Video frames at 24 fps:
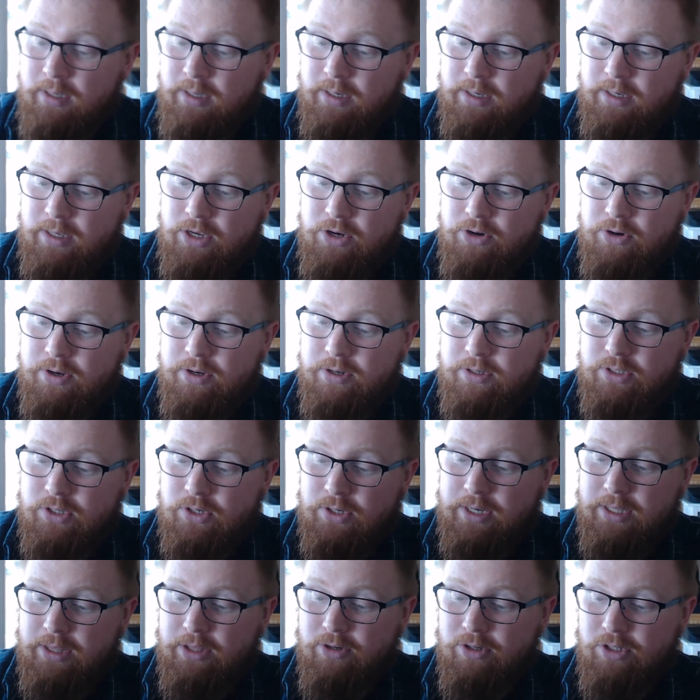Uriel
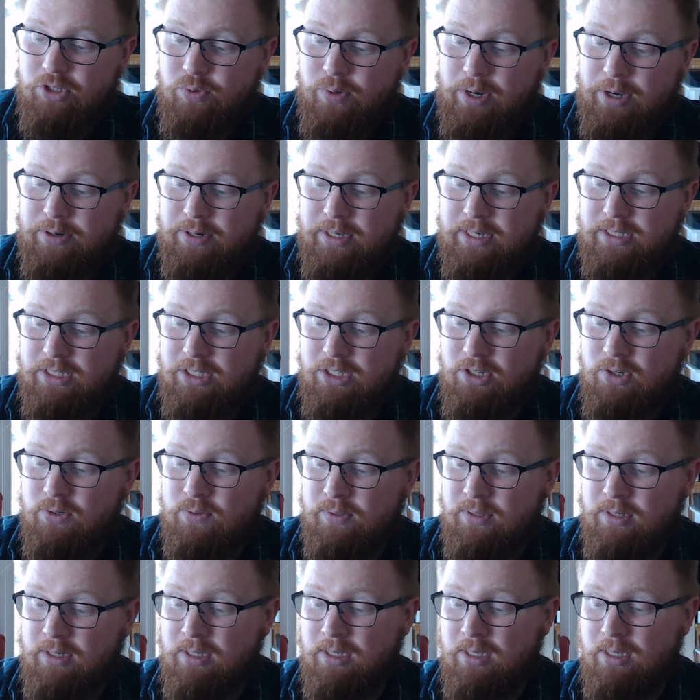took in their surroundings too,
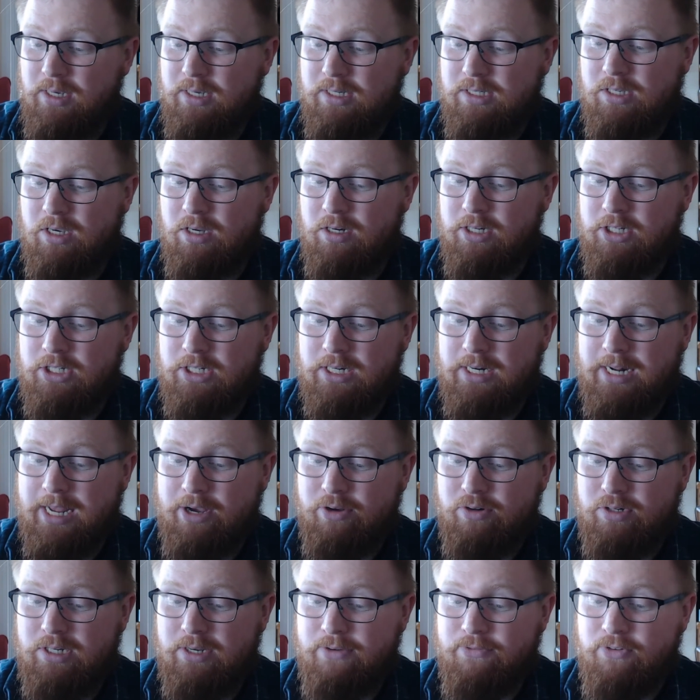astonished at
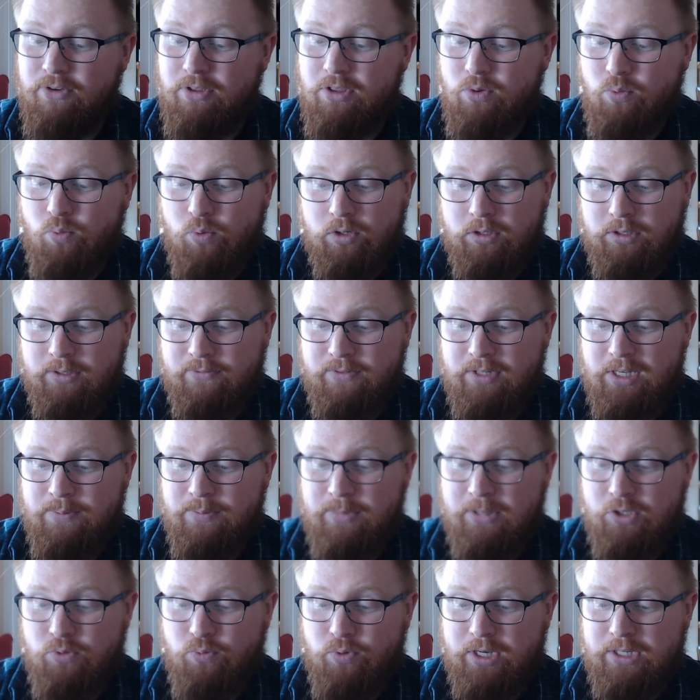how different the world of
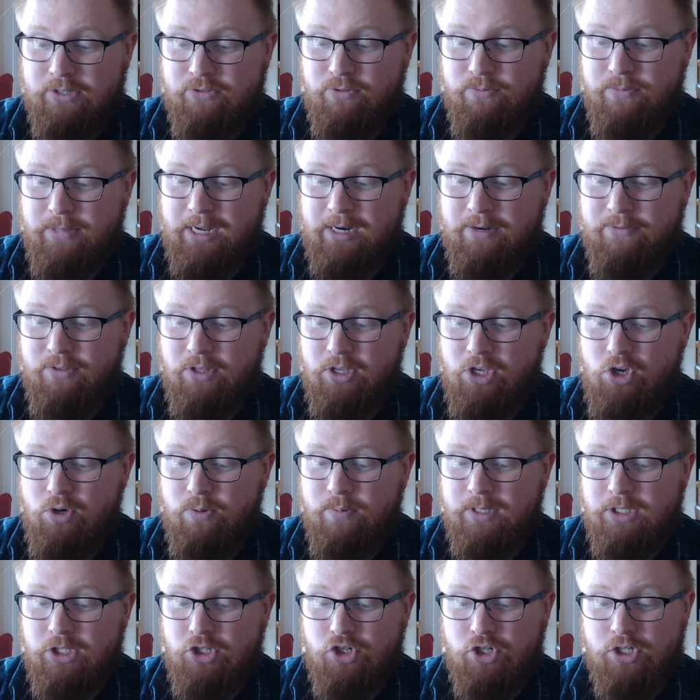demons was from that of the
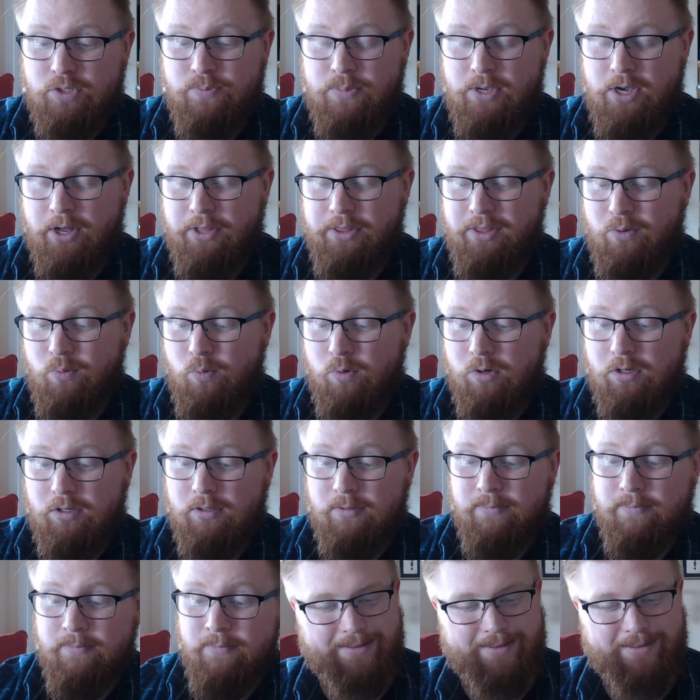humans just beyond the
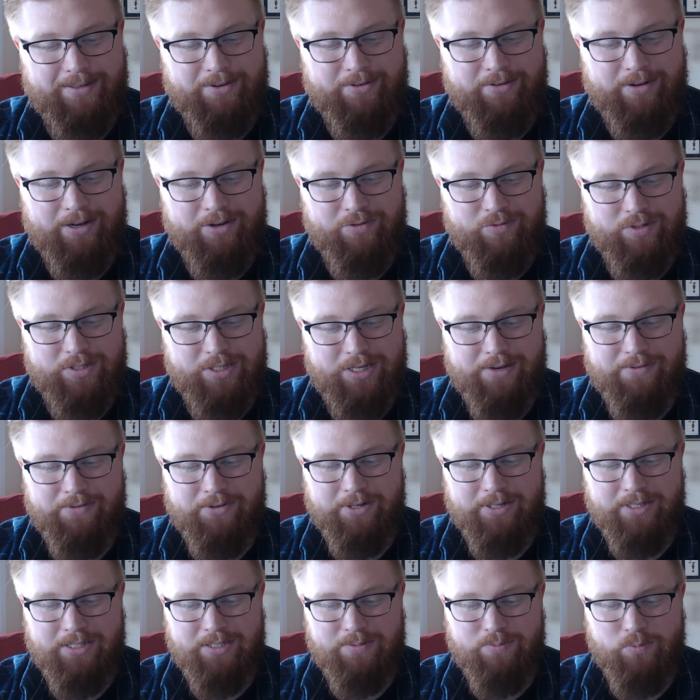wall. The ground was
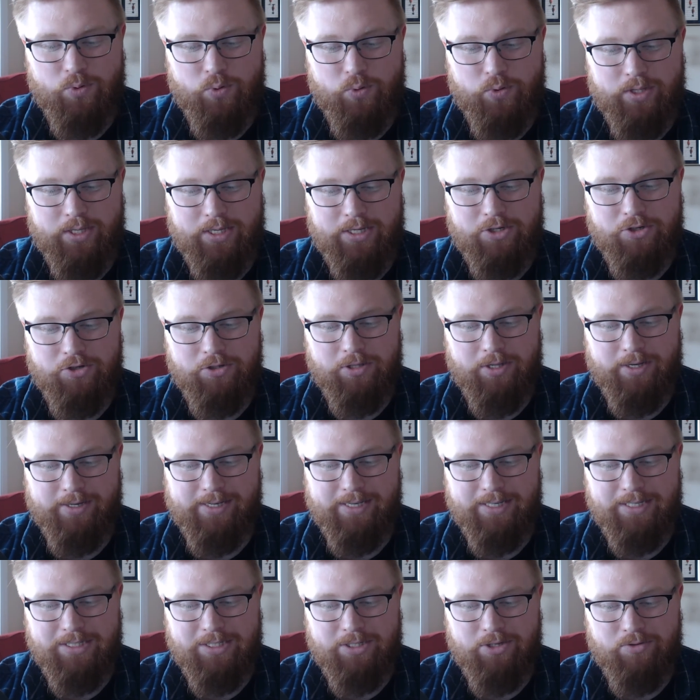covered in smooth,
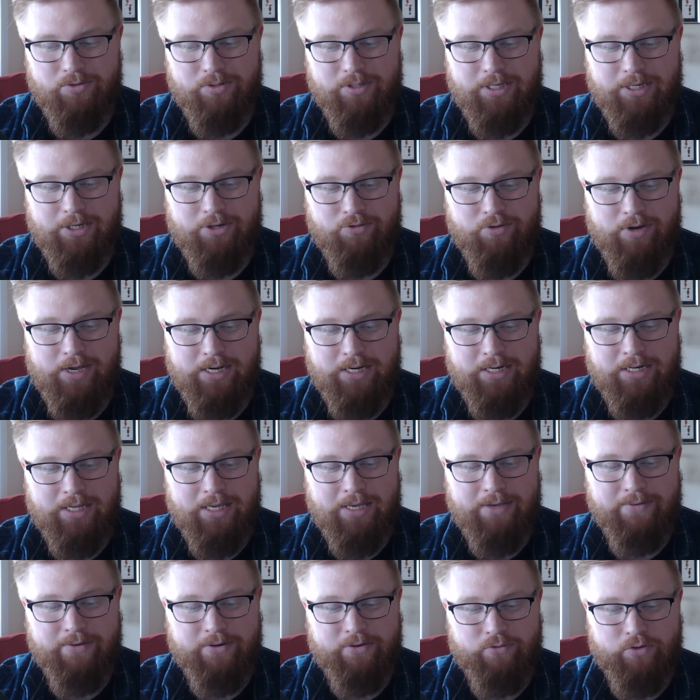interlocking stones that created
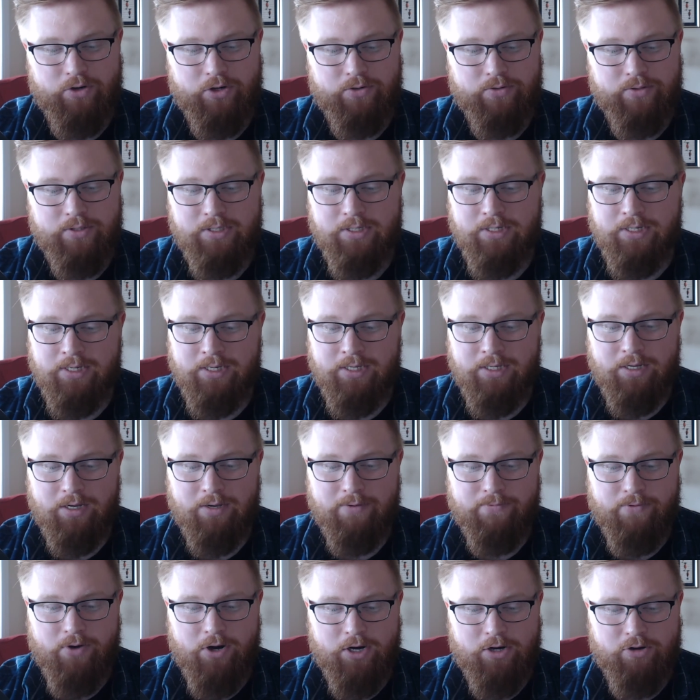even roads,
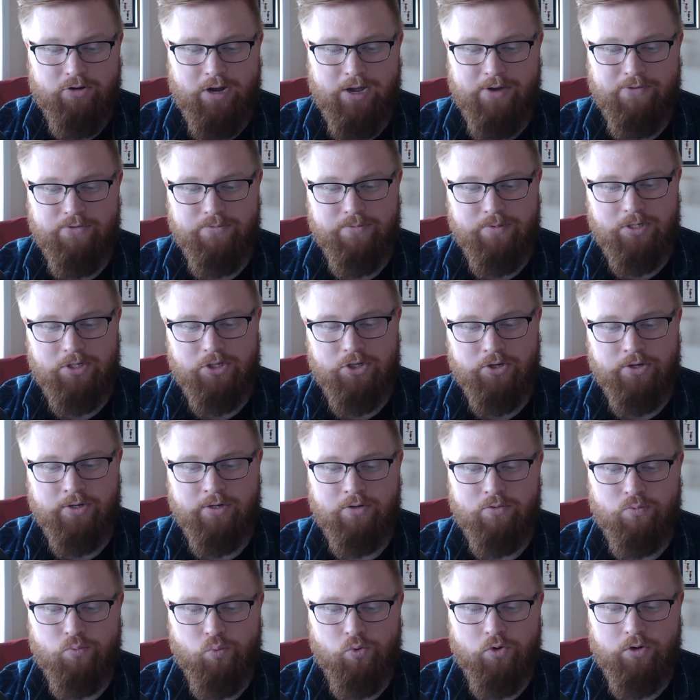a far cry from the
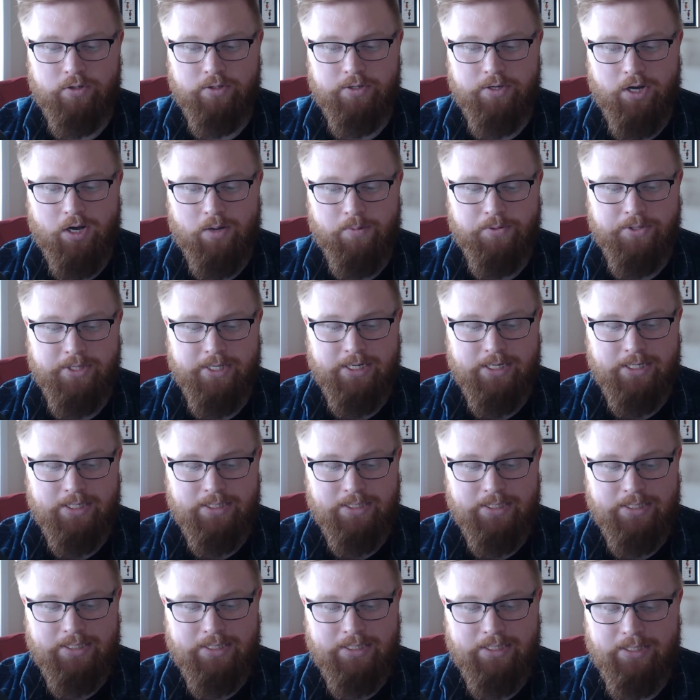dirt and worn cobble that
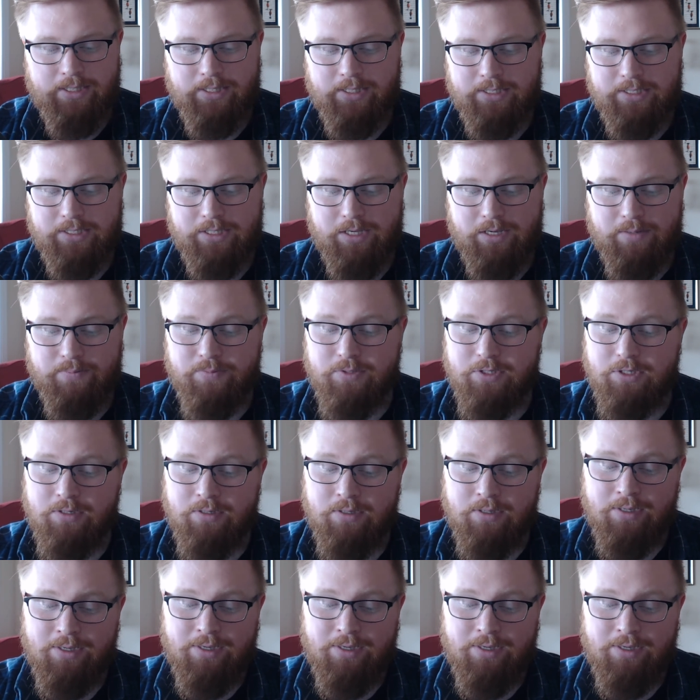existed in the slums.